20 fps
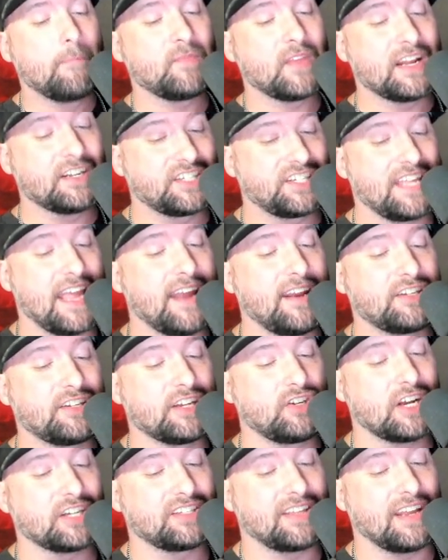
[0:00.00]
Instead, he
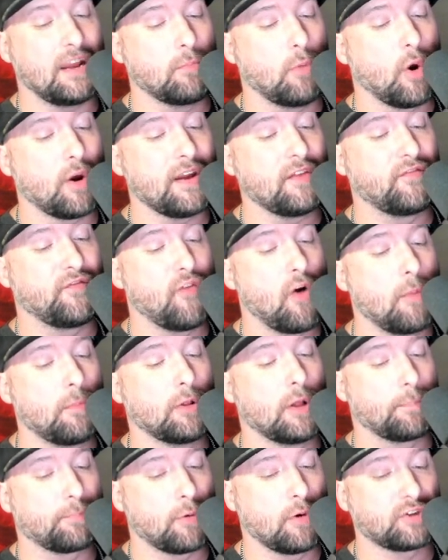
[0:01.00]
suggested a more
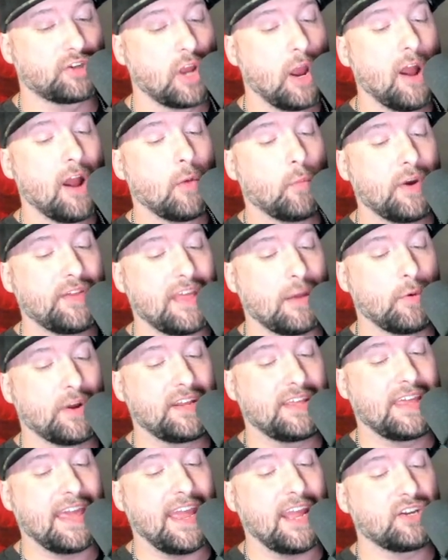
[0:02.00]
informal approach where they
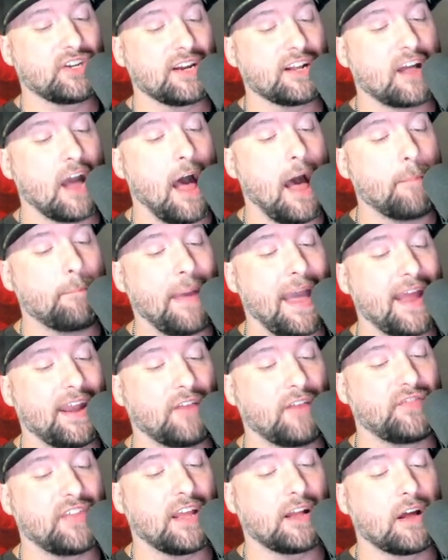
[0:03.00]
would gauge in combat
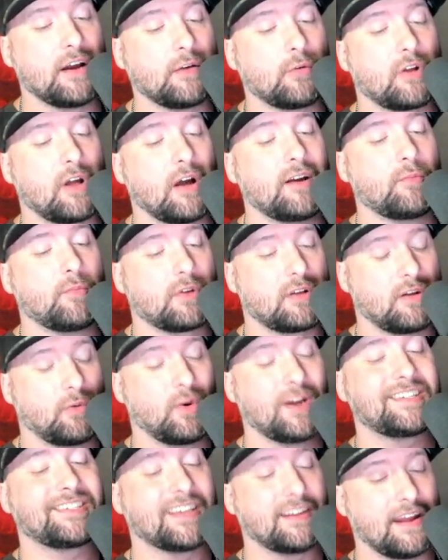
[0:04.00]
if they
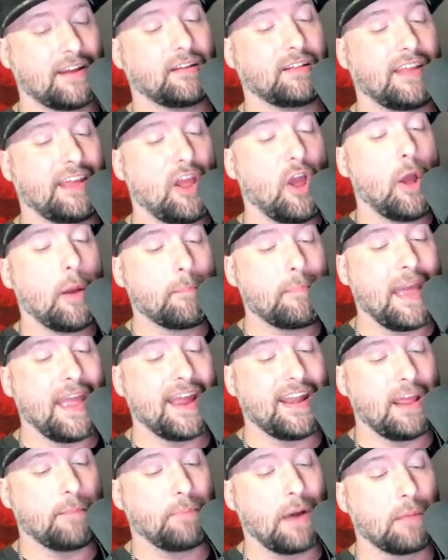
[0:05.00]
coincidentally
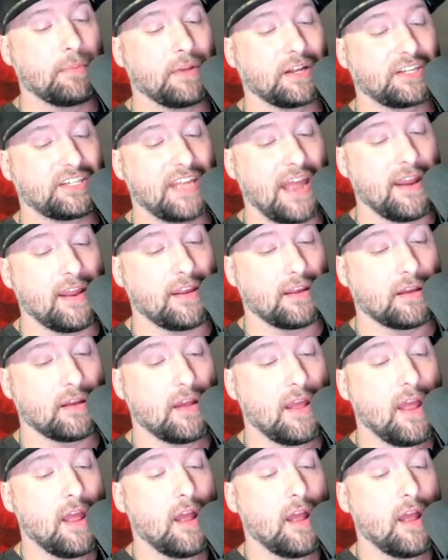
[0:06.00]
met in a public setting.